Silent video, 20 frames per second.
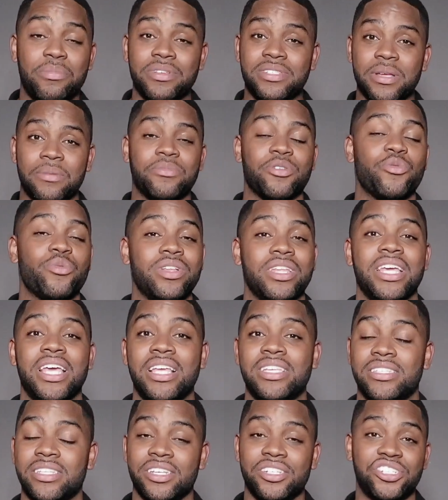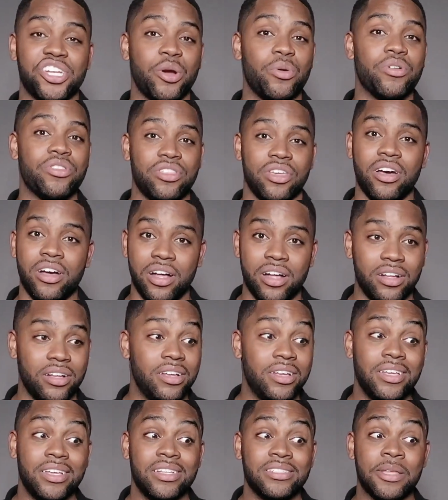it'd be something really easy to share with
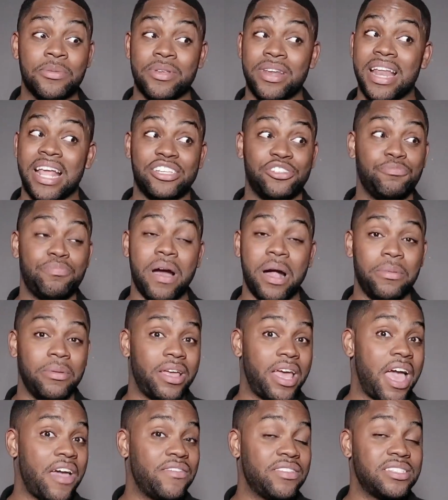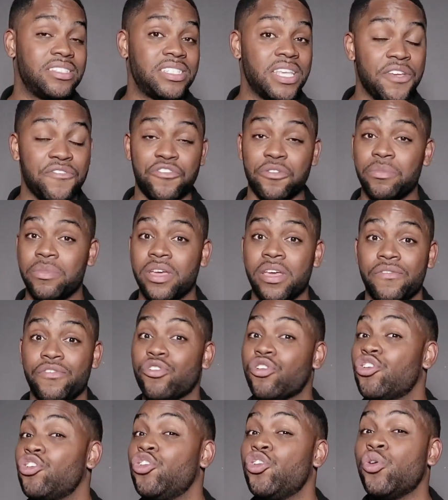y'all, something that you probably haven't seen from me if
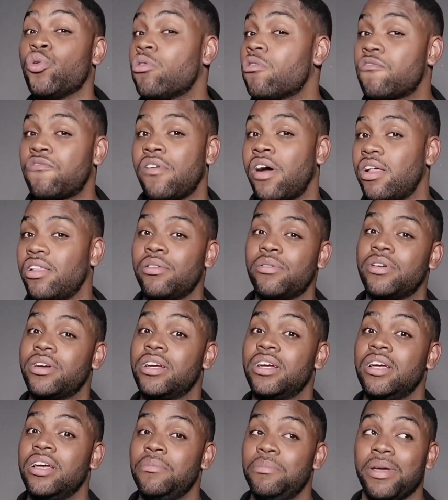you're a newer follower,